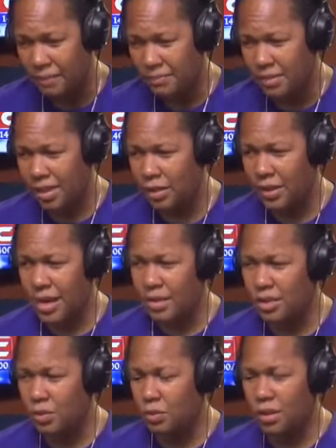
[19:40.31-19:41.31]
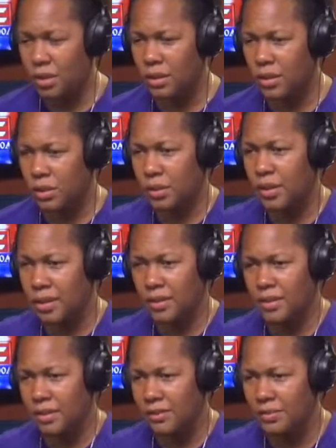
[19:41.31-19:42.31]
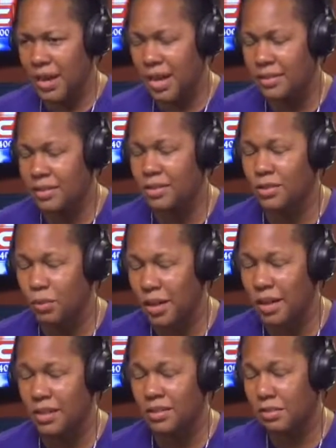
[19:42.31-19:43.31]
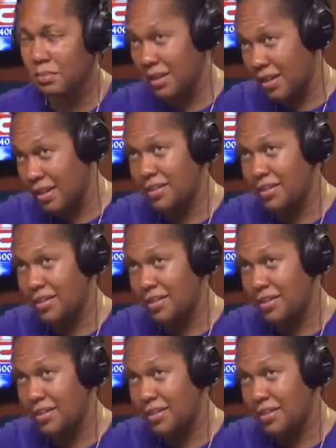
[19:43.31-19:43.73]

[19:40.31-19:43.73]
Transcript: That is one of the quickest and fastest ways to begin